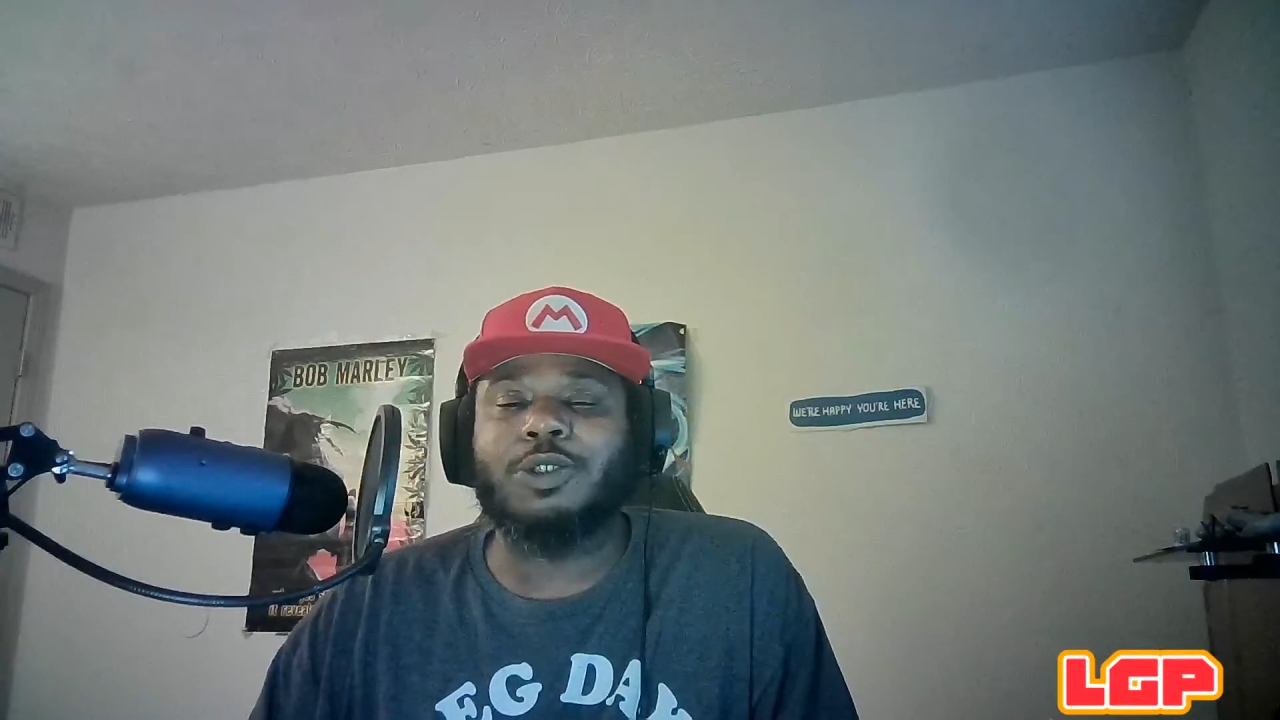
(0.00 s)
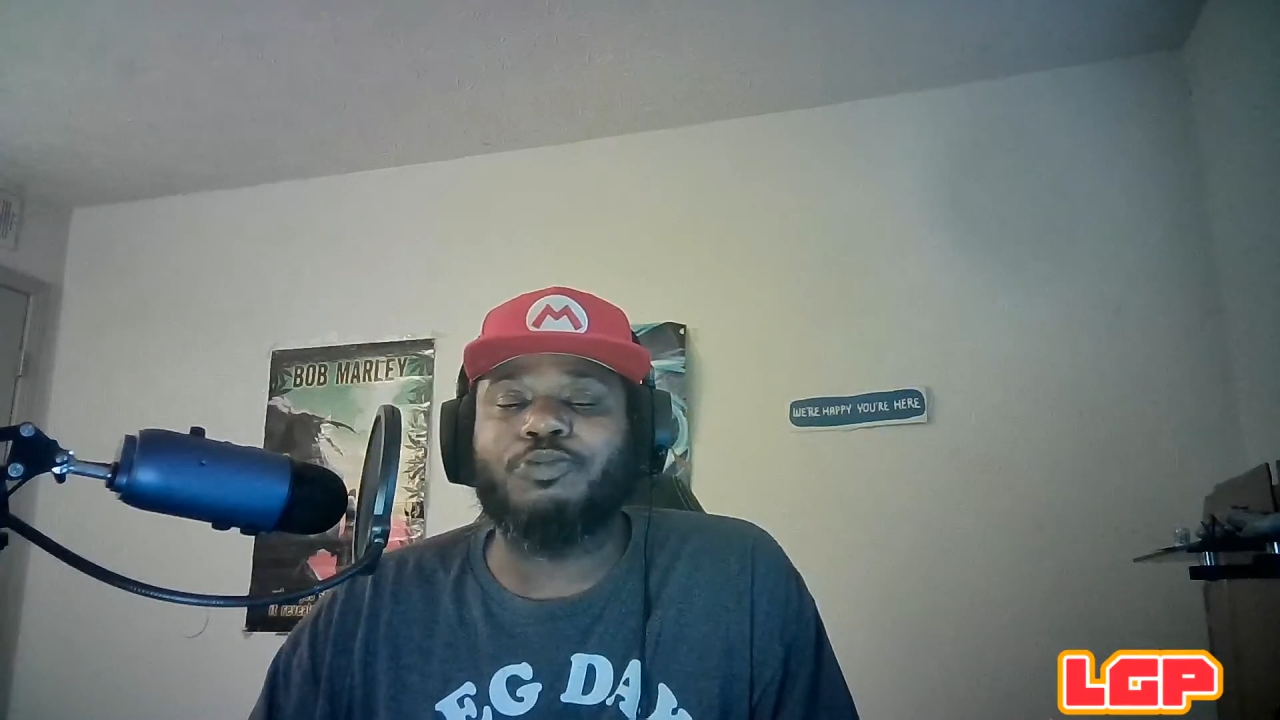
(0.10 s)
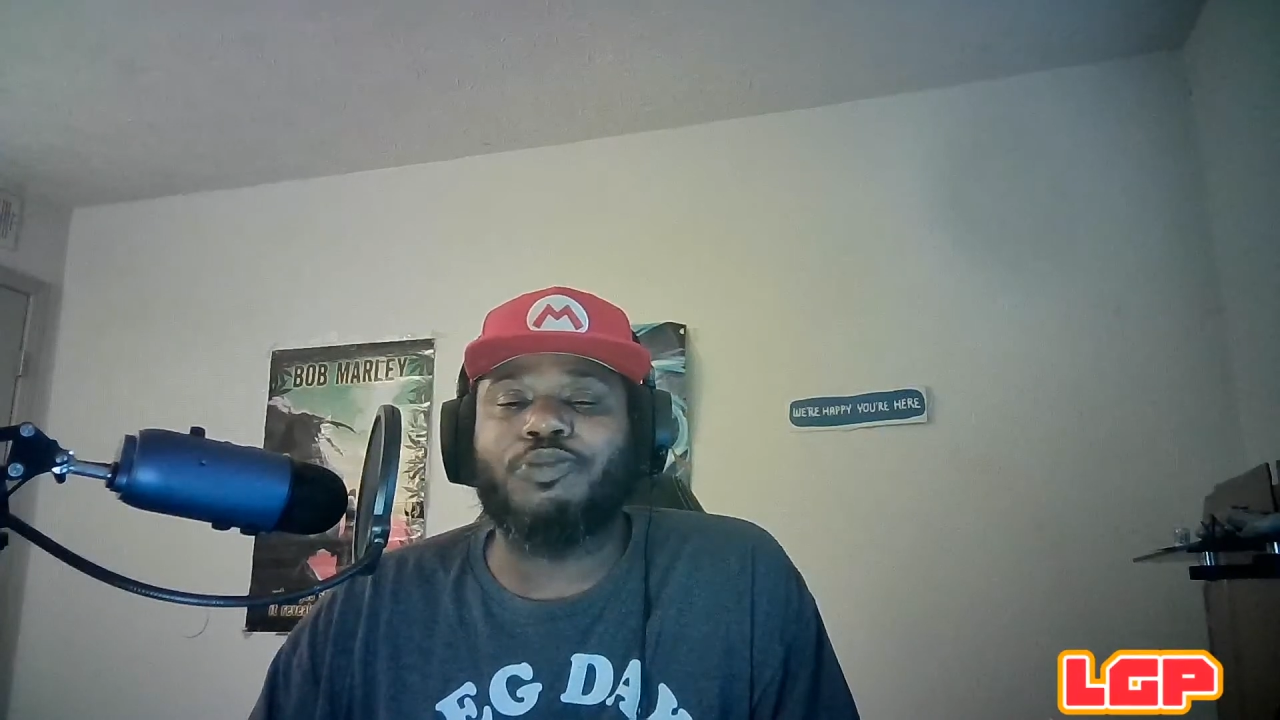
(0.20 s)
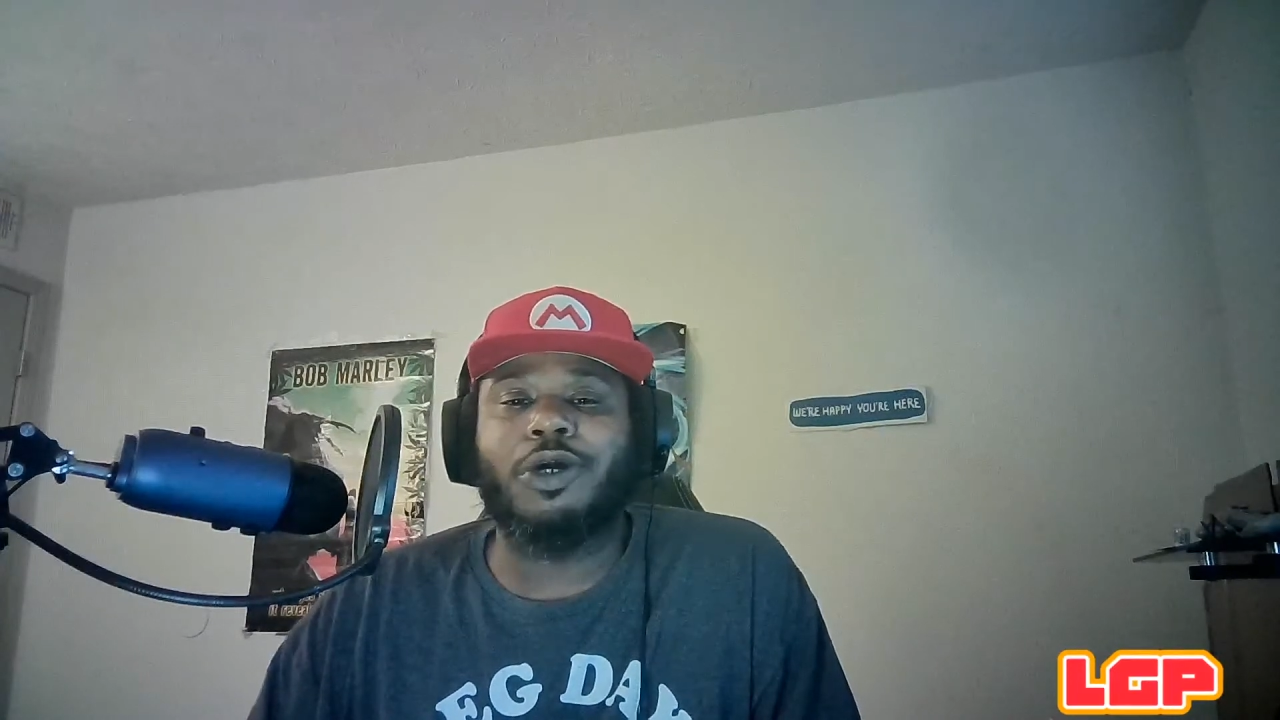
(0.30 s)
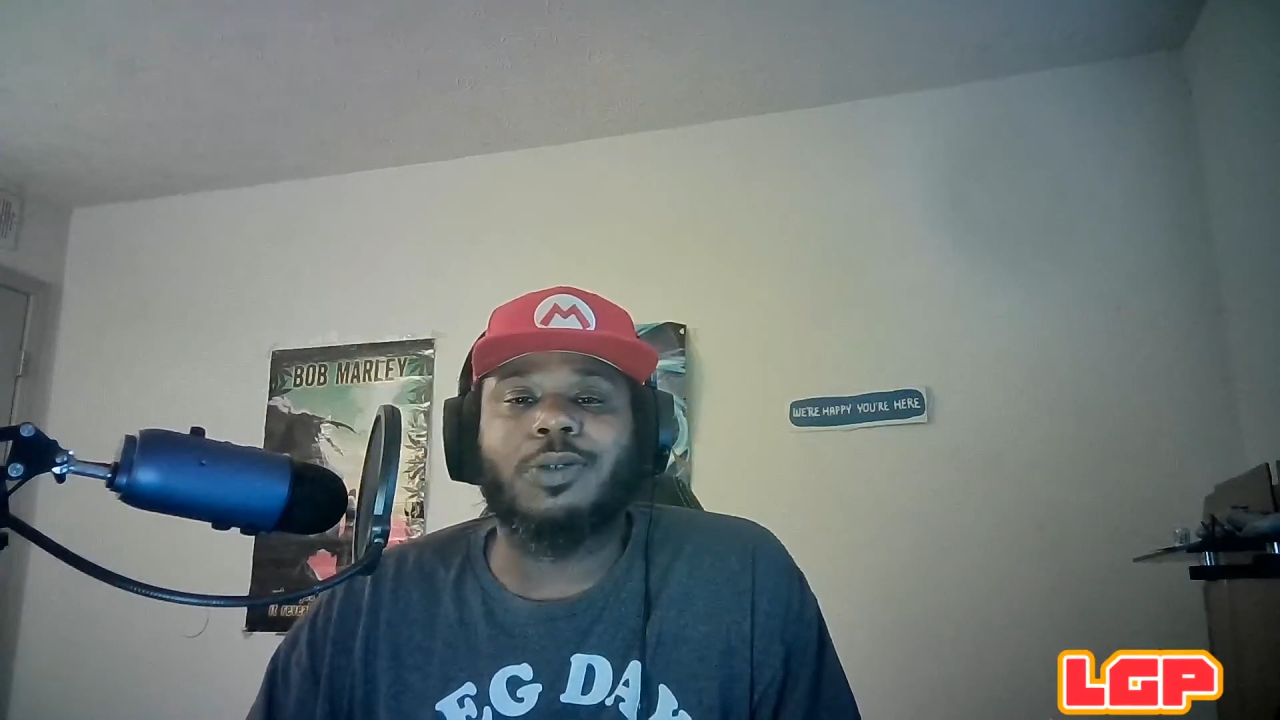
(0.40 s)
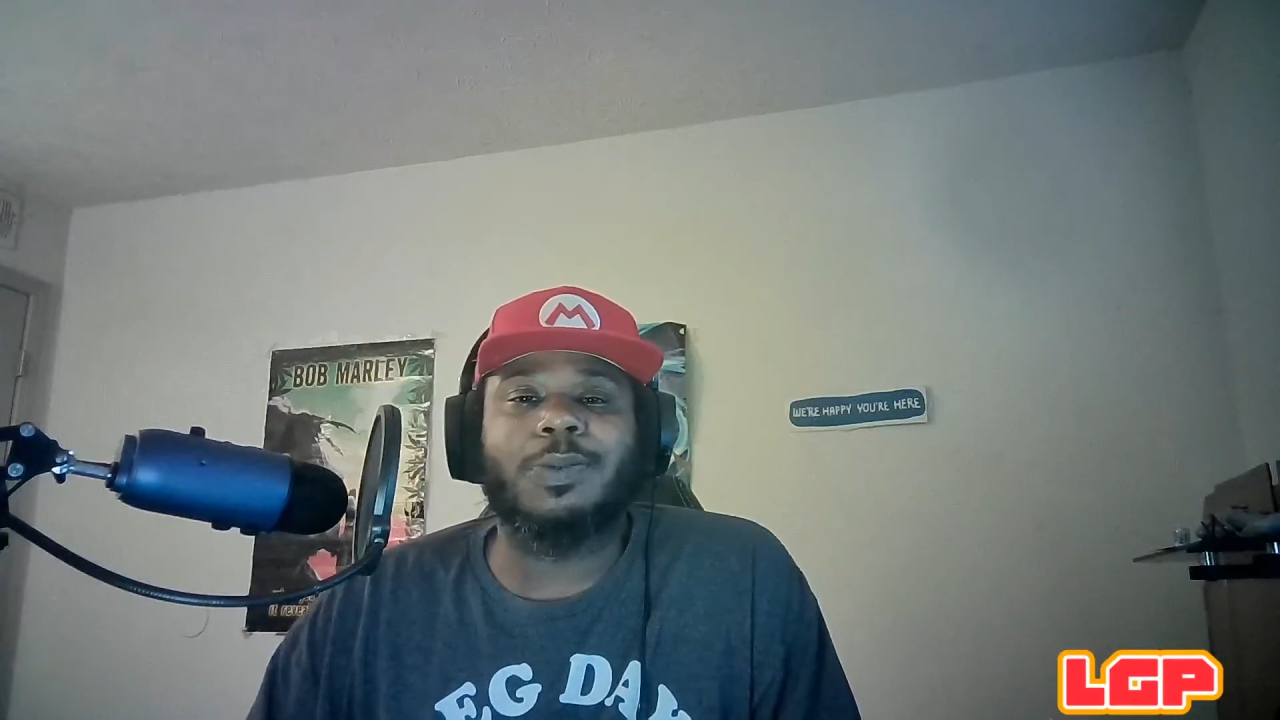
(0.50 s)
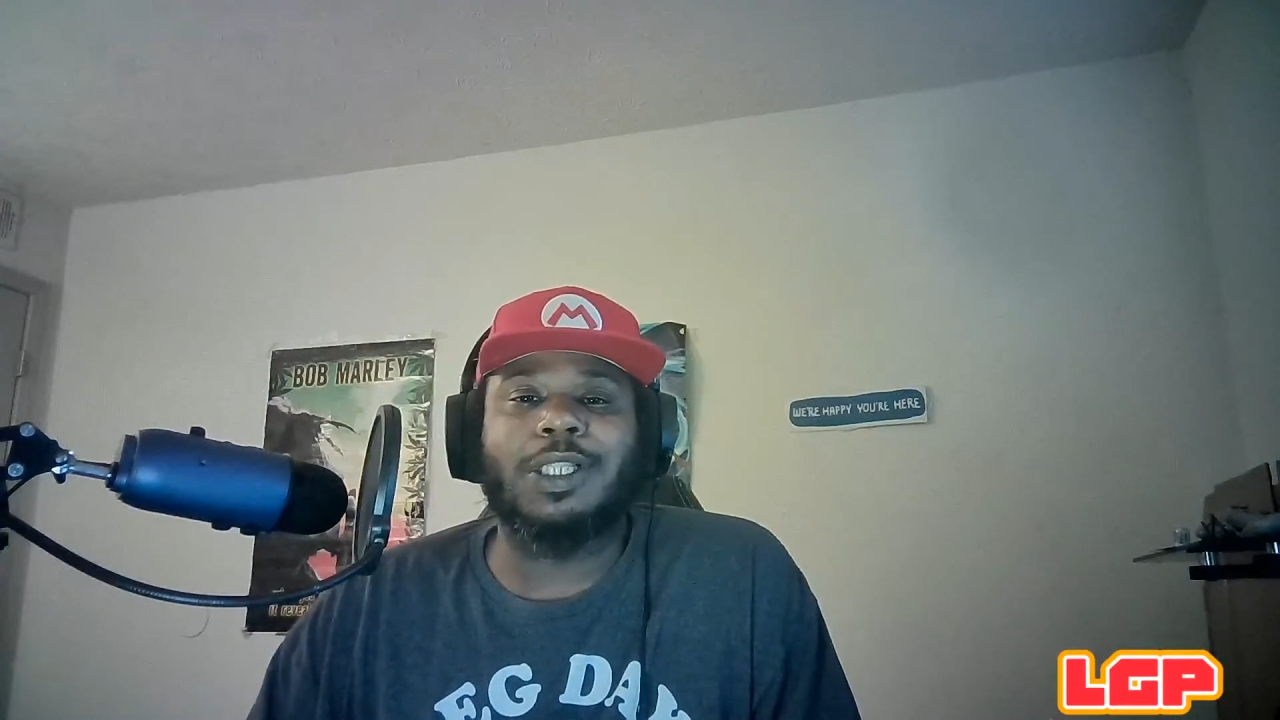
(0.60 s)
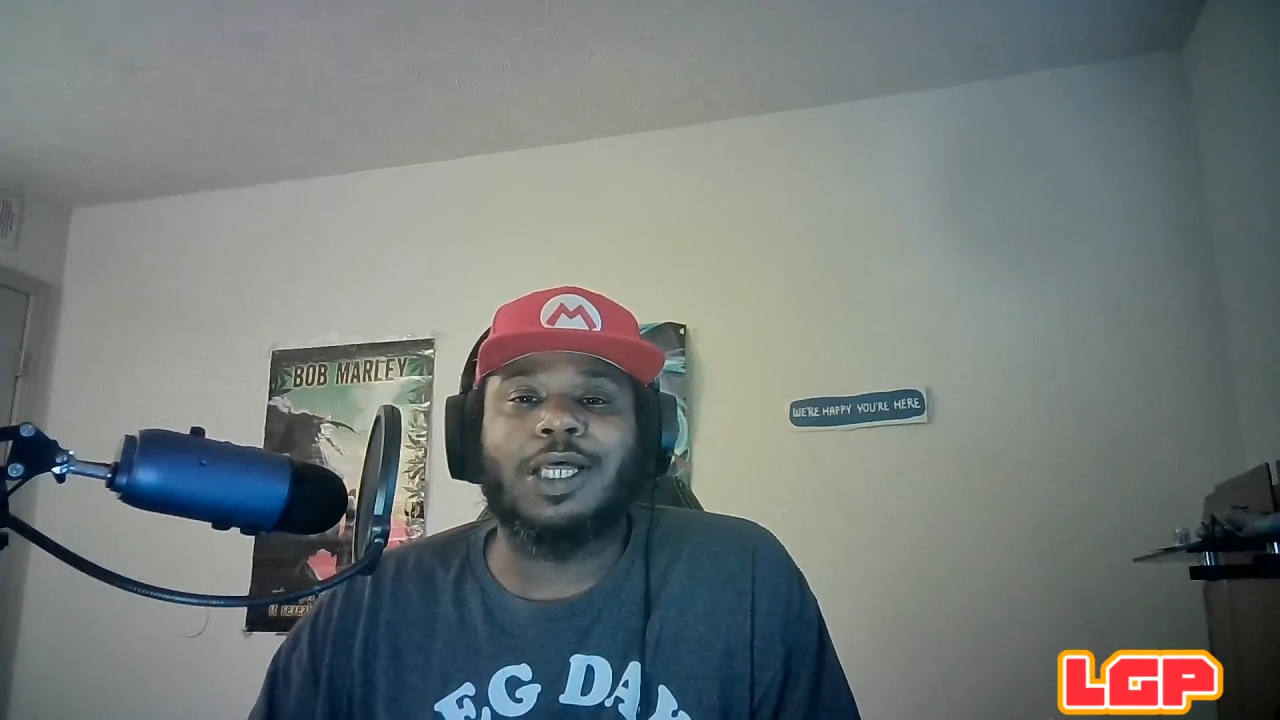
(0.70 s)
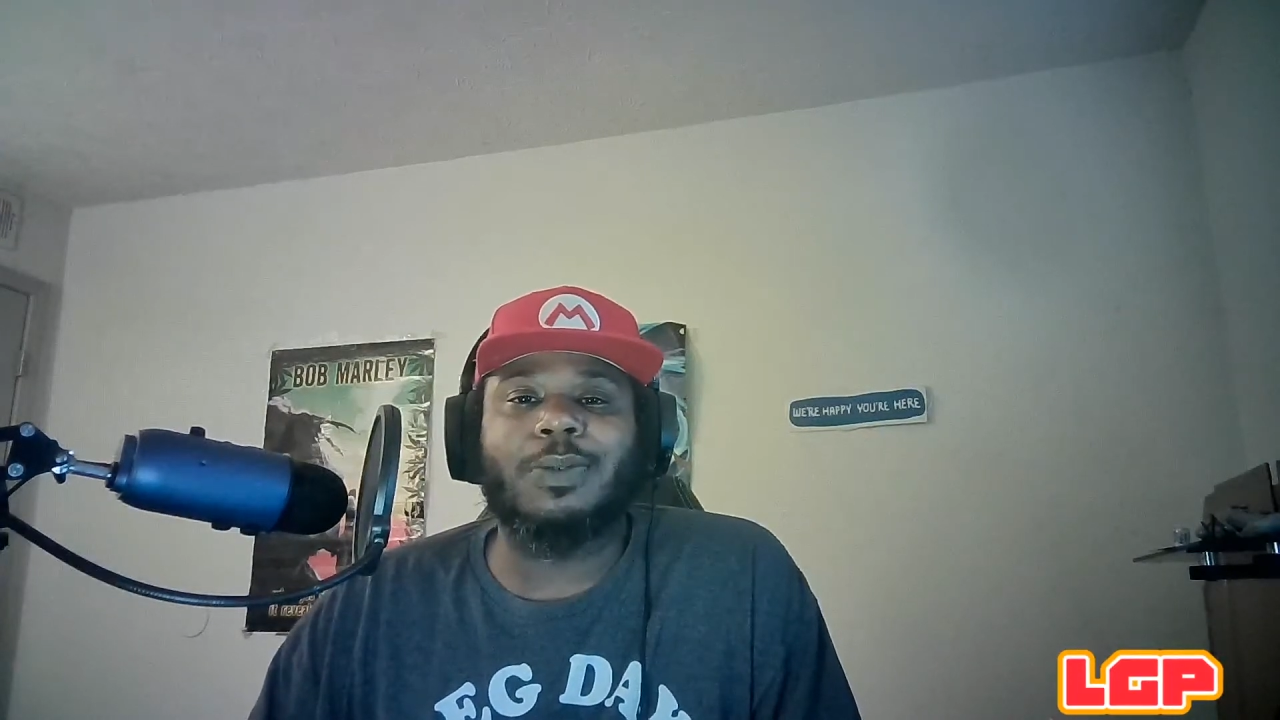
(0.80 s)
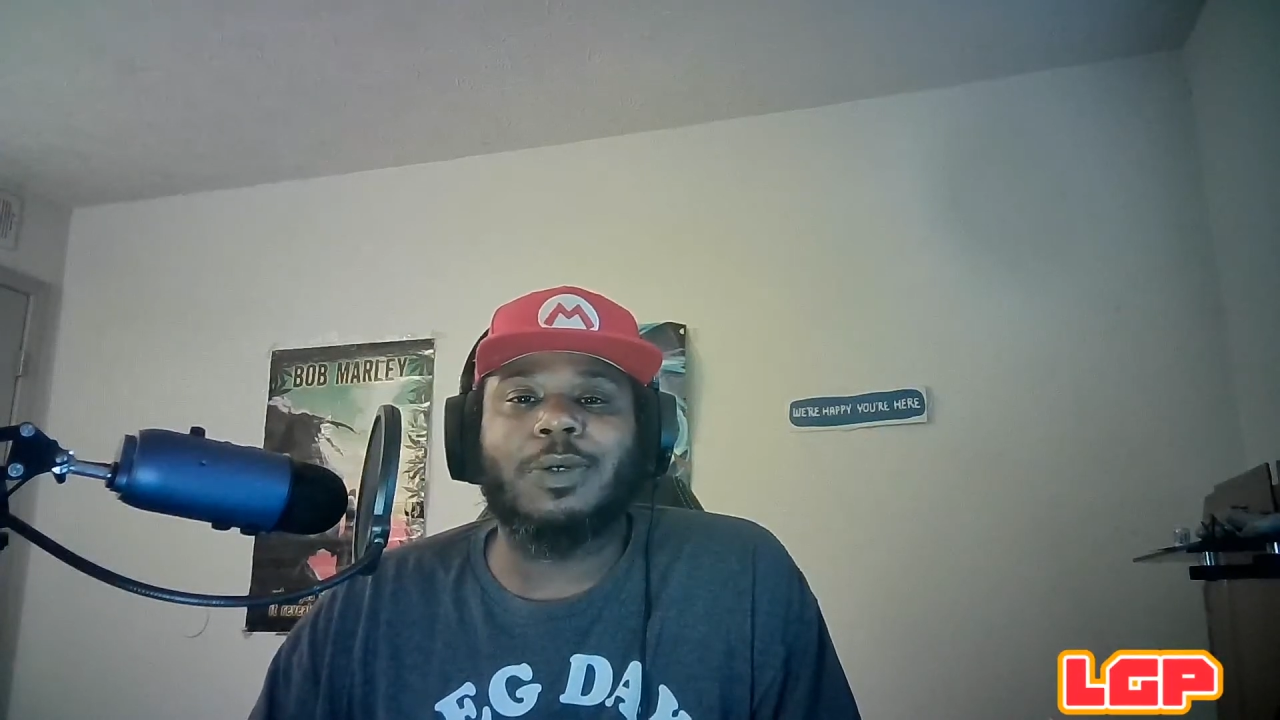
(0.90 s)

part of a lot of